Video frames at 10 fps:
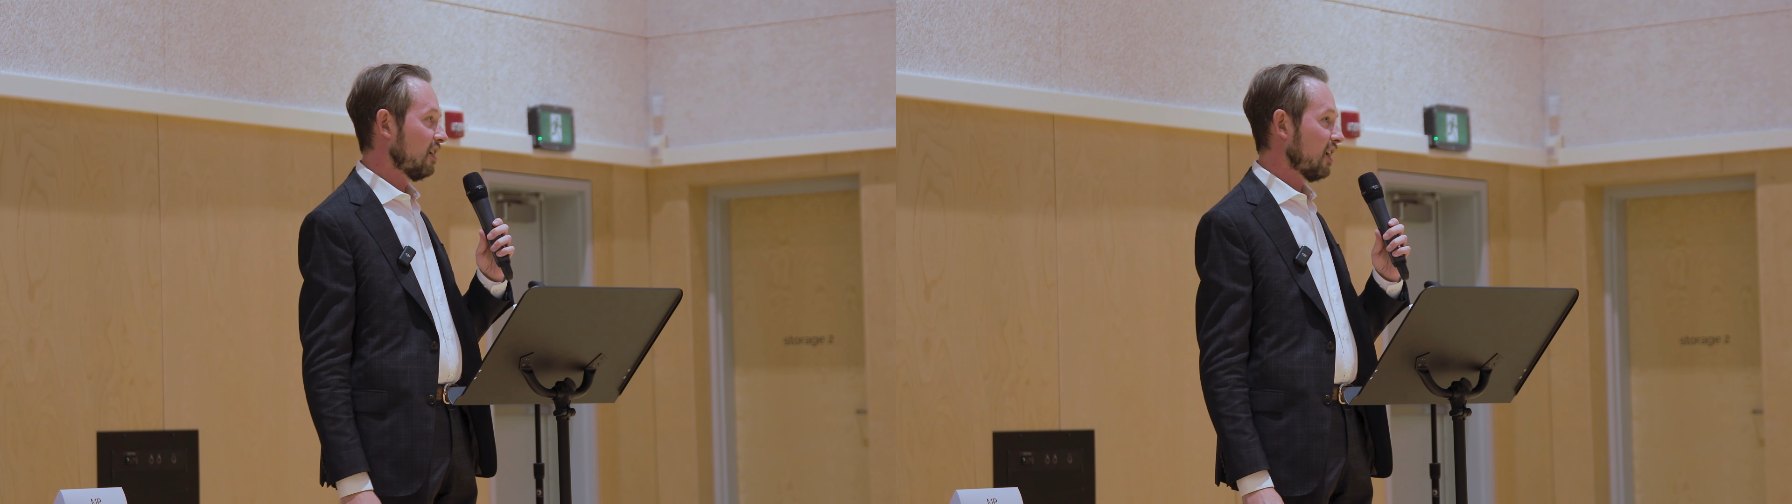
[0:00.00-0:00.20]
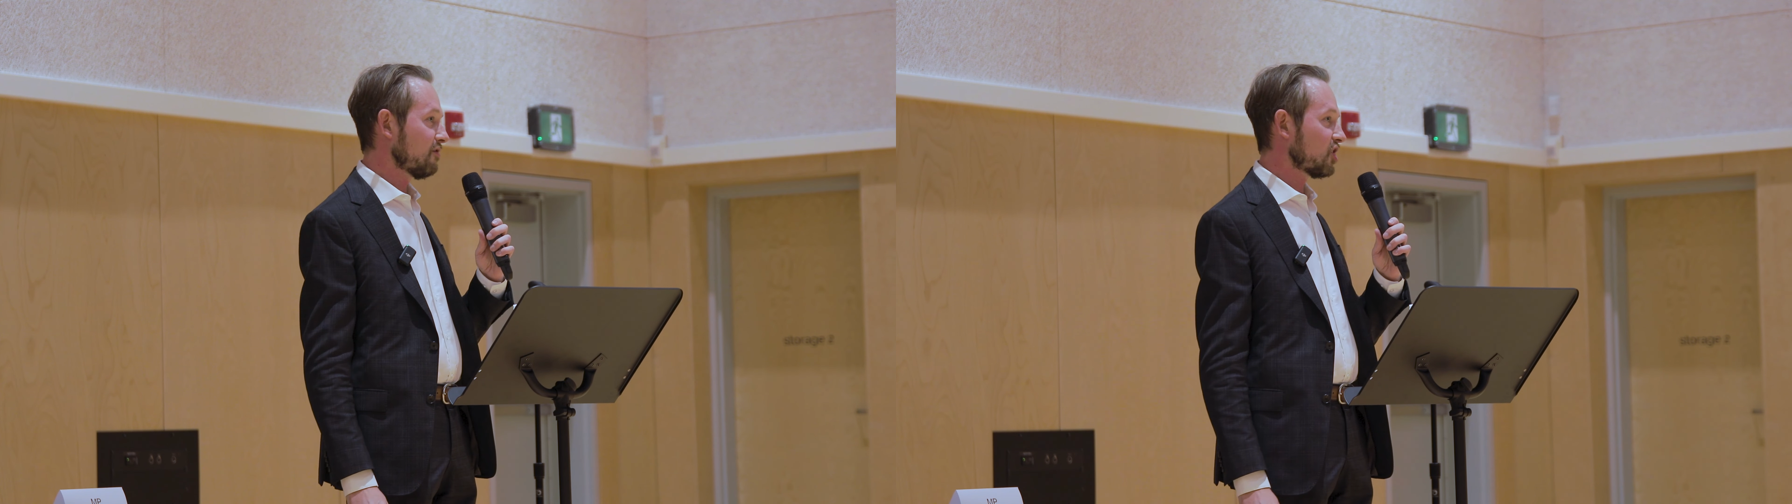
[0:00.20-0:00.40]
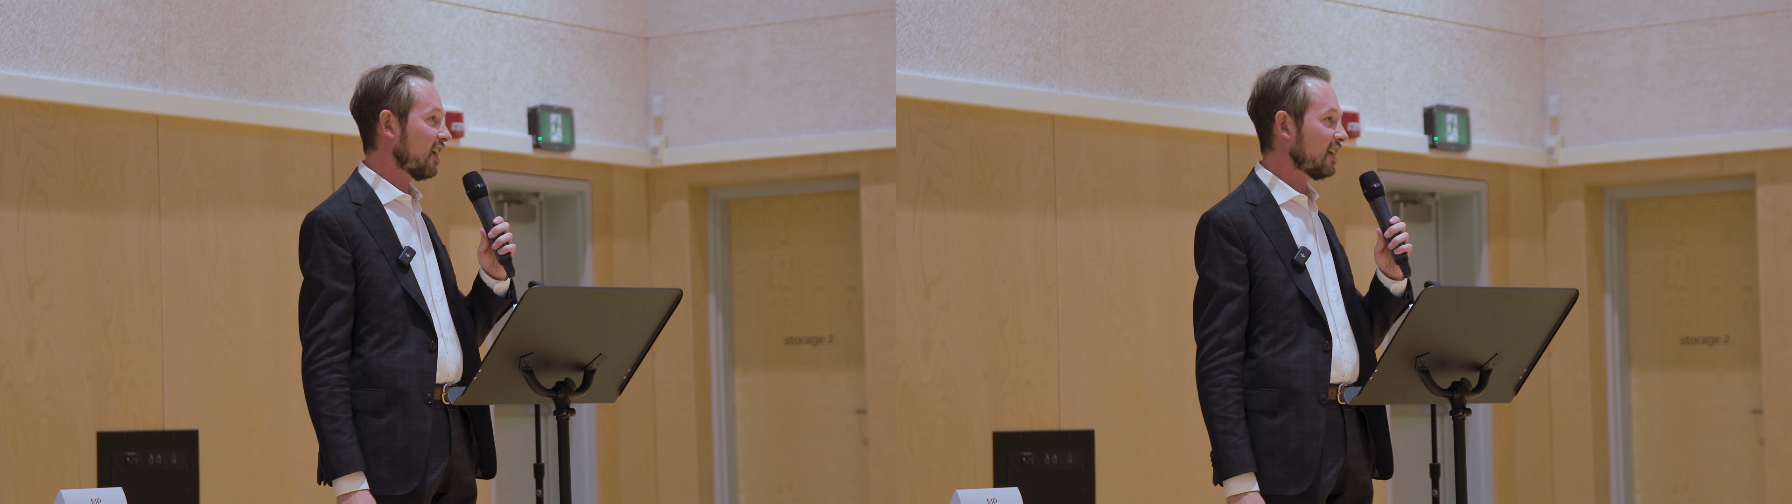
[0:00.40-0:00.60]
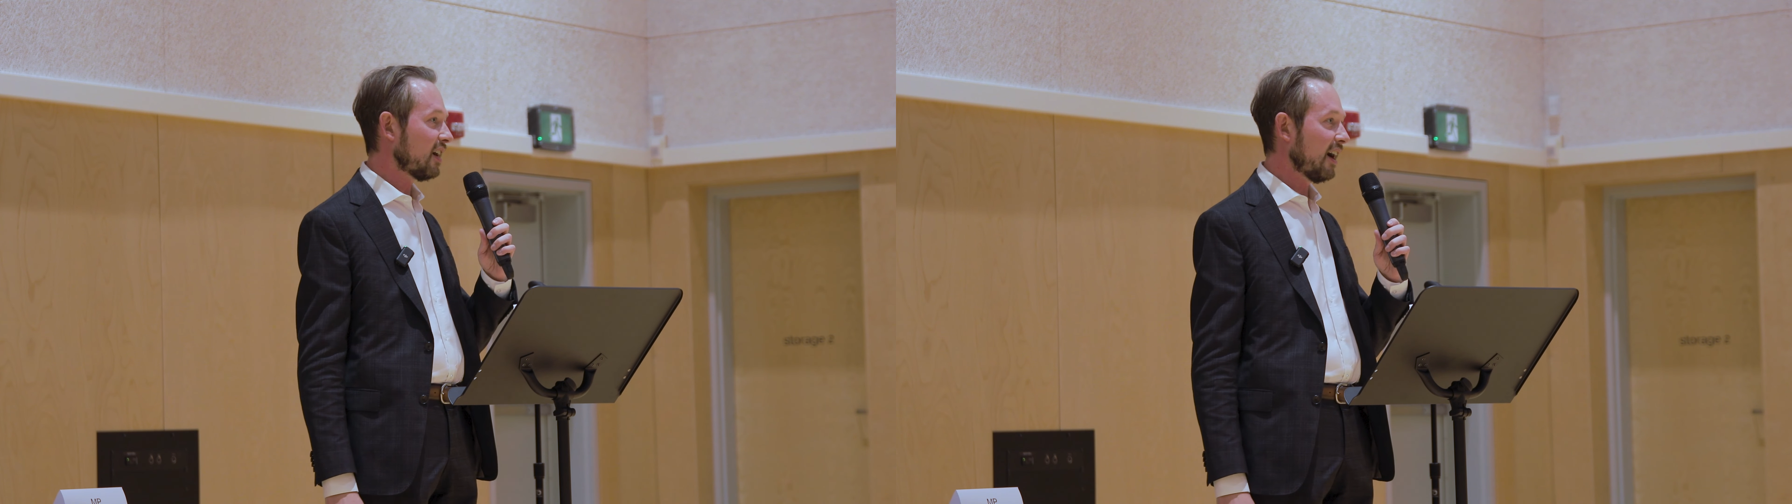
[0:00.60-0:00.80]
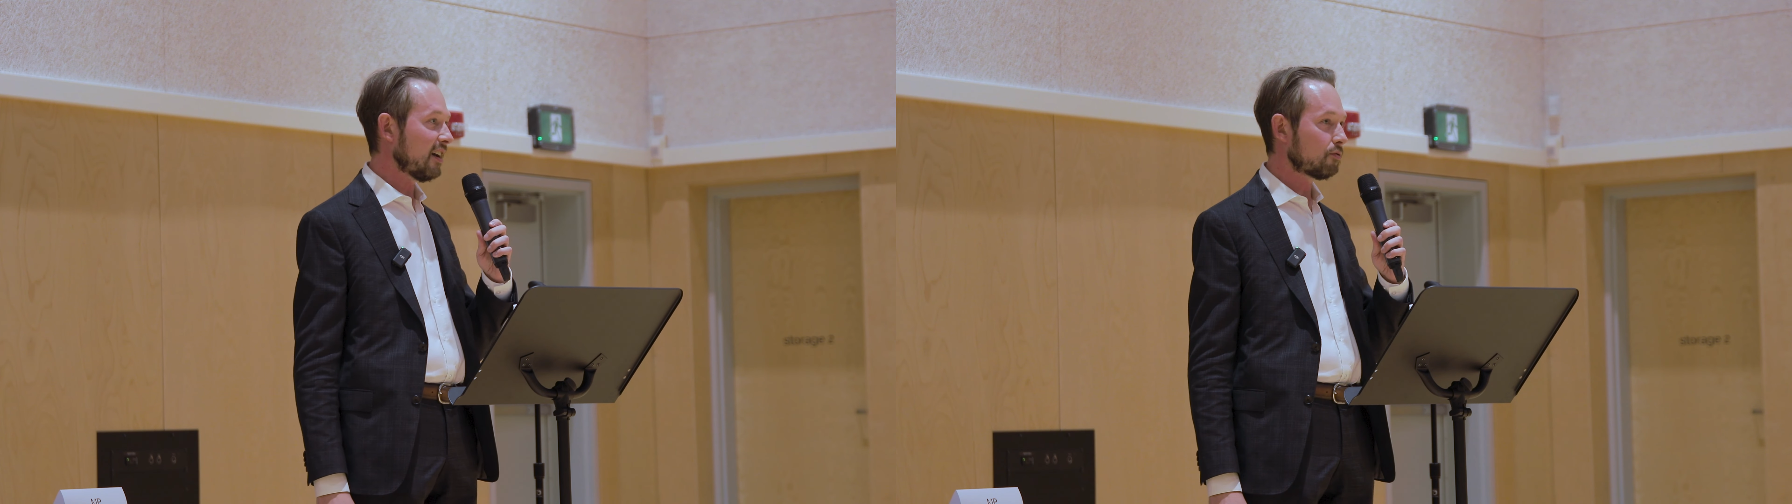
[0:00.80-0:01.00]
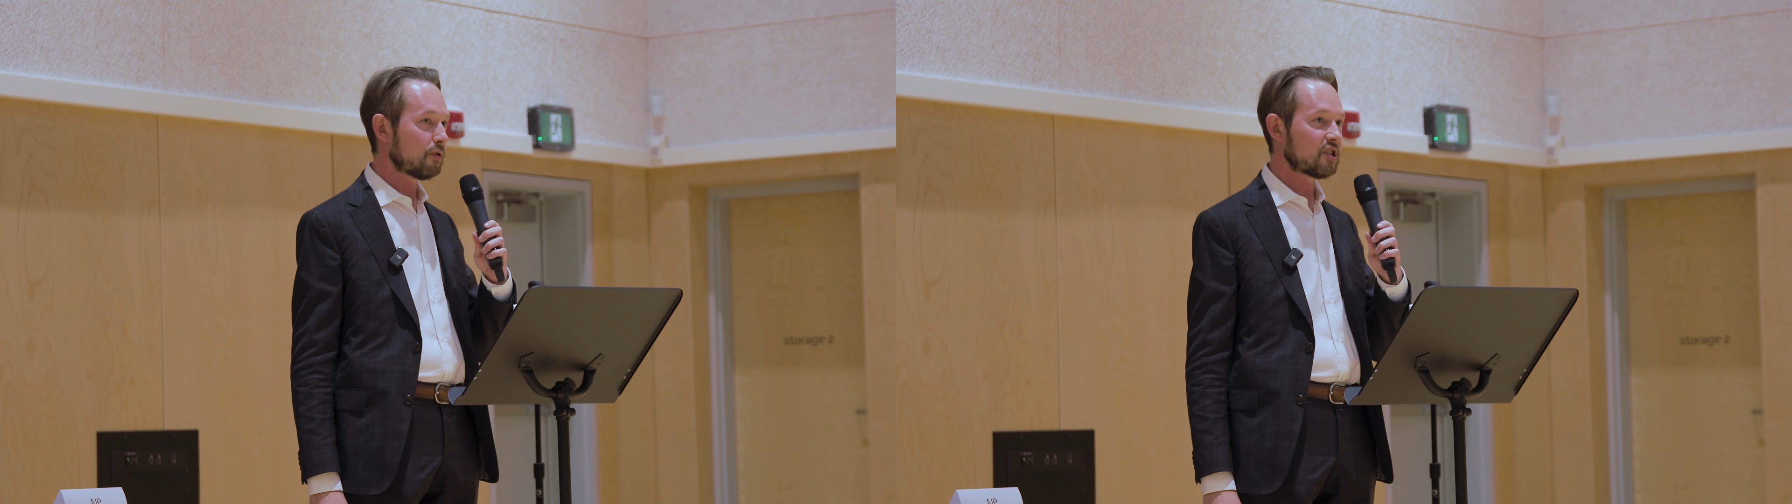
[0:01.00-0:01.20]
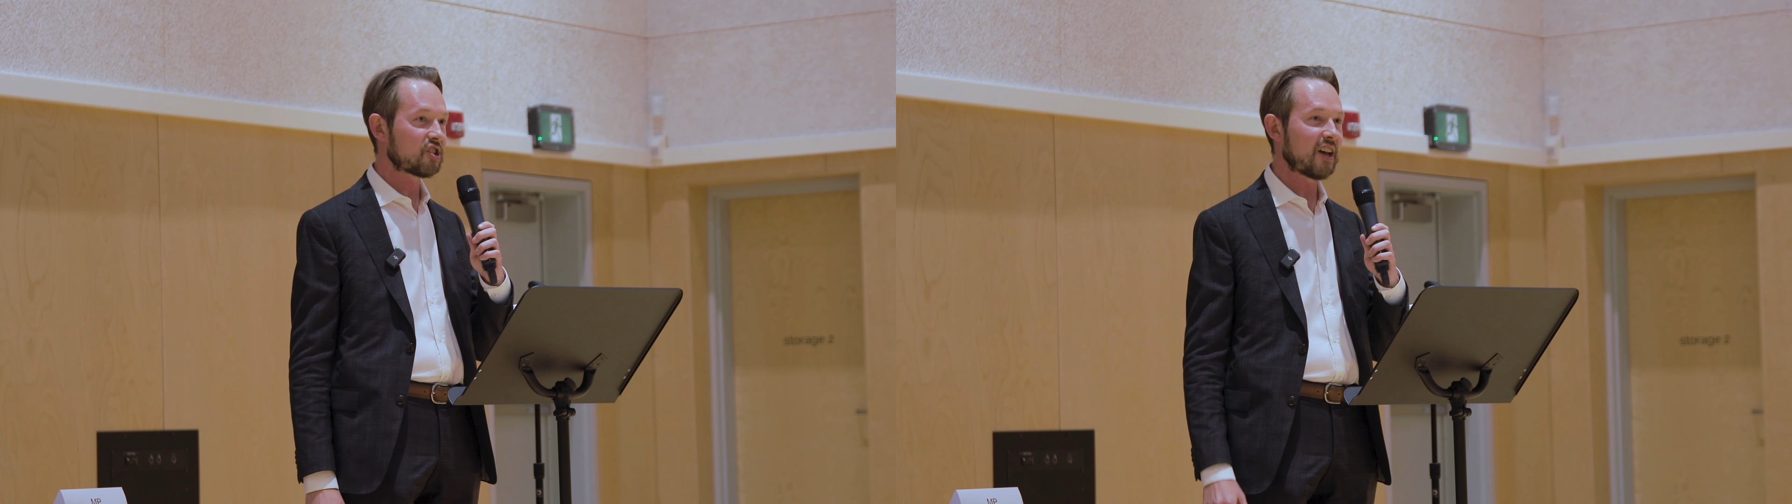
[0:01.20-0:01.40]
of psychiatrists